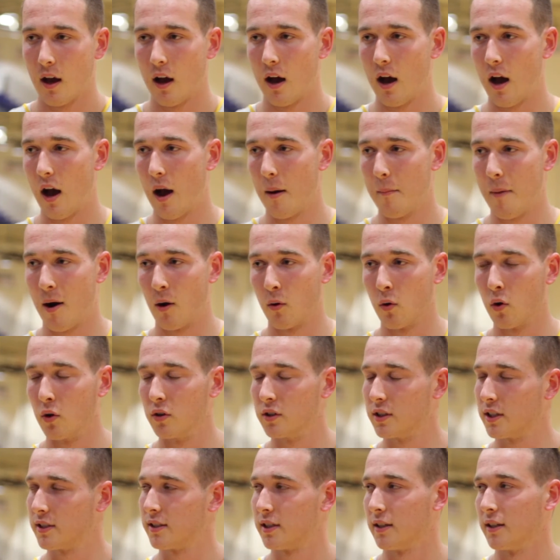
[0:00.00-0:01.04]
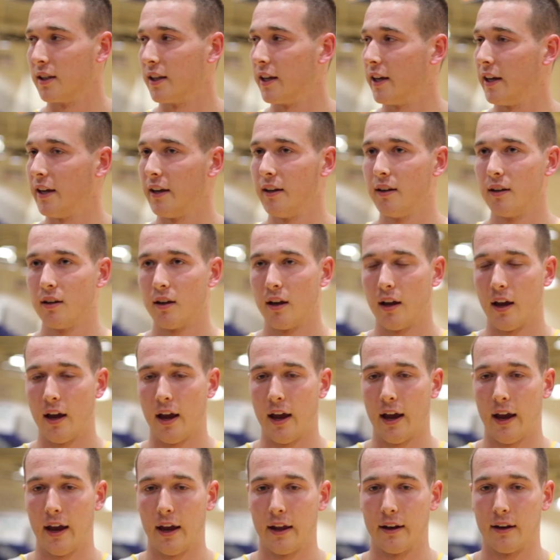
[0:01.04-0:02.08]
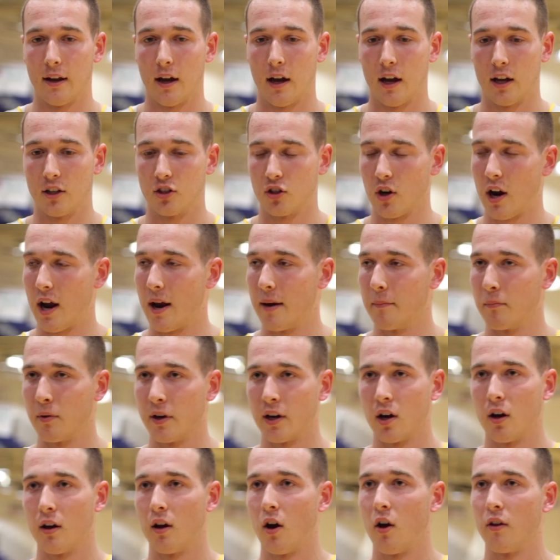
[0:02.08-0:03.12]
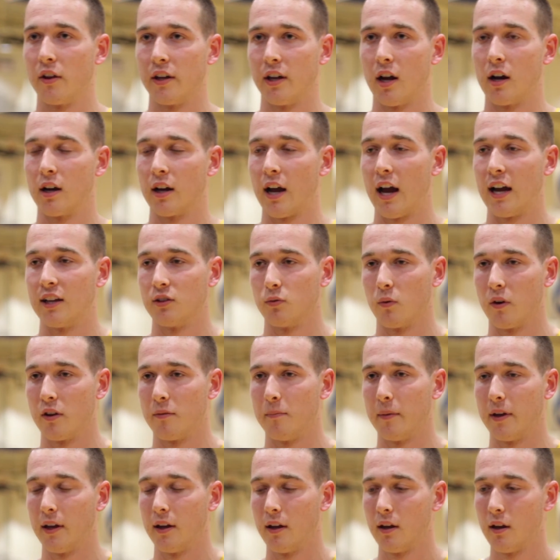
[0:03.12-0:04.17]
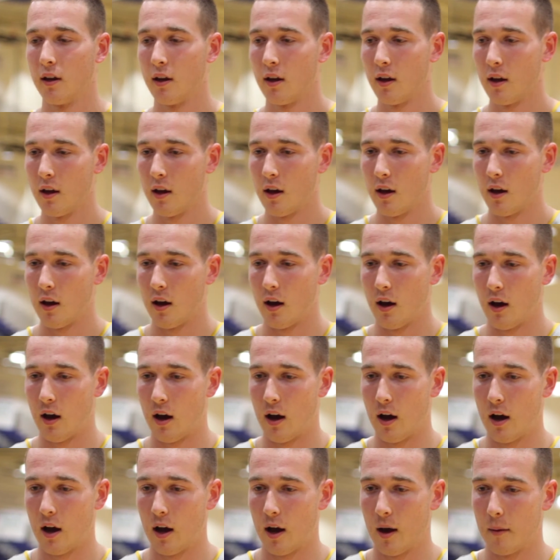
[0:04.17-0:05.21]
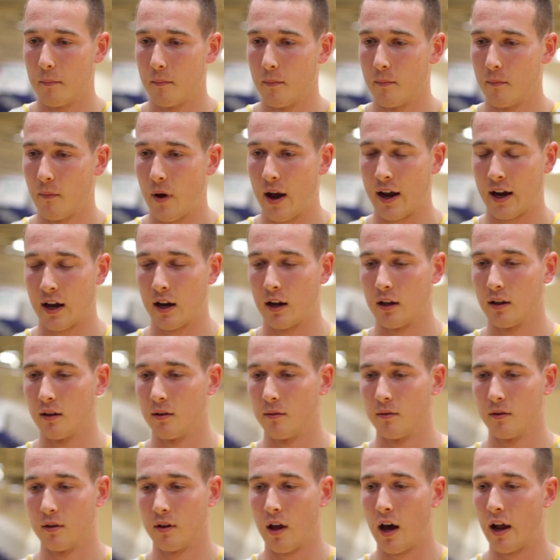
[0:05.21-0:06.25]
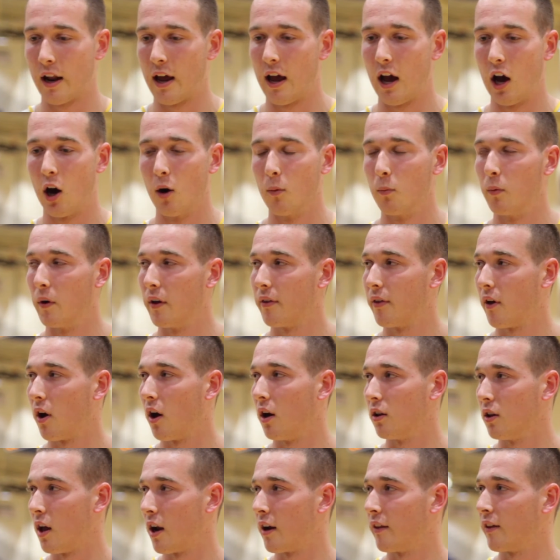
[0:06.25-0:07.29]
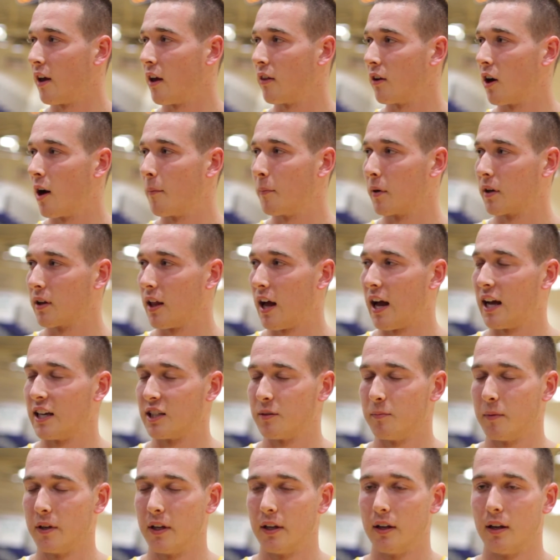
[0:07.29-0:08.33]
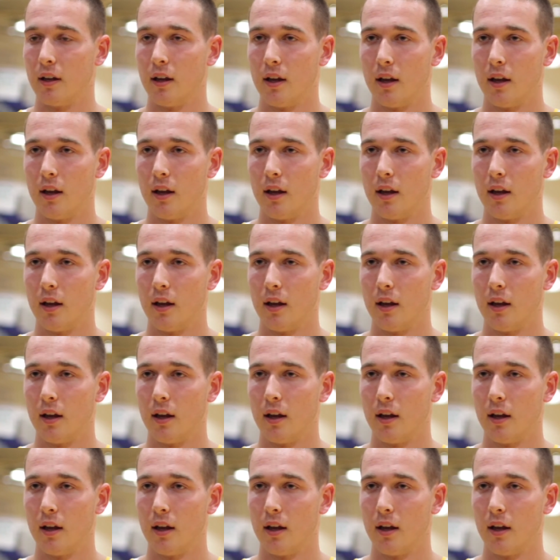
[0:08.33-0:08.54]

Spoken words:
My role is just to lead and try and bring all the young guys with me. I got a lot of help with a lot of the other upperclassmen,